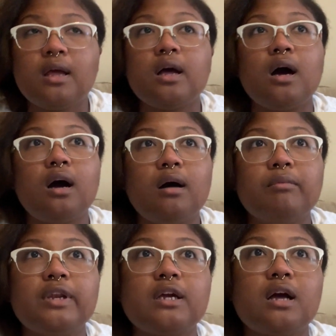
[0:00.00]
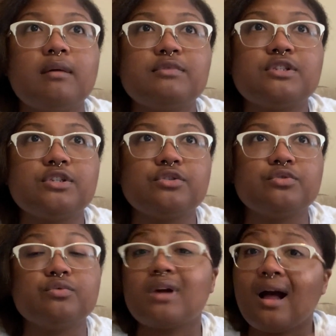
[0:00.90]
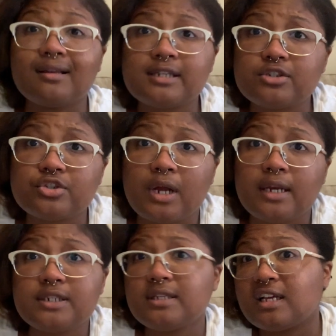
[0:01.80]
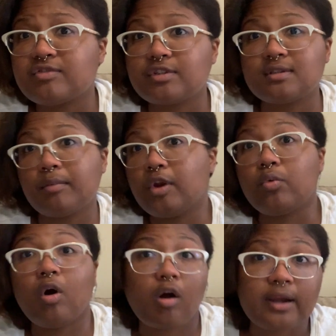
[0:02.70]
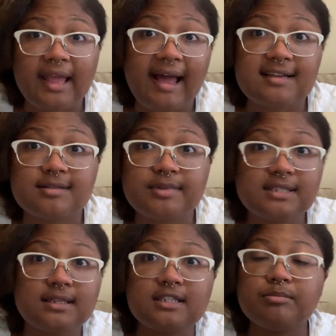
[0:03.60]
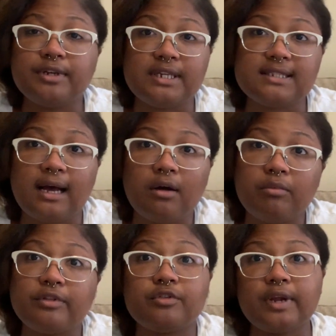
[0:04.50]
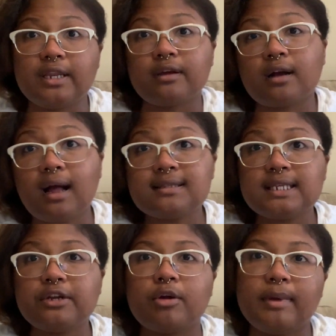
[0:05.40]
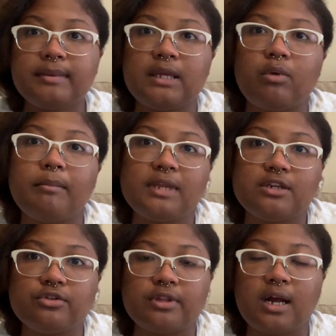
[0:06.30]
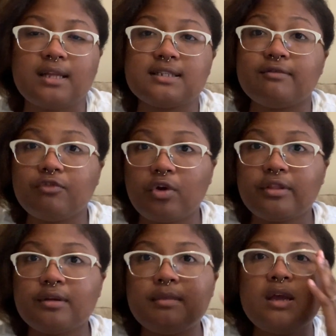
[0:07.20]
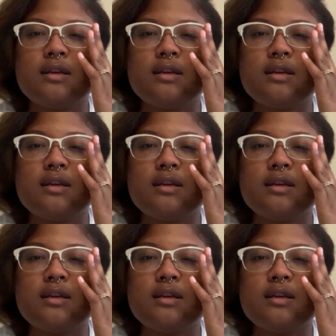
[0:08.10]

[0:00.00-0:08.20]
When it comes to content strategy, that's for someone who already has a business but needs help with creating their content, or maybe they want me to do the content for them.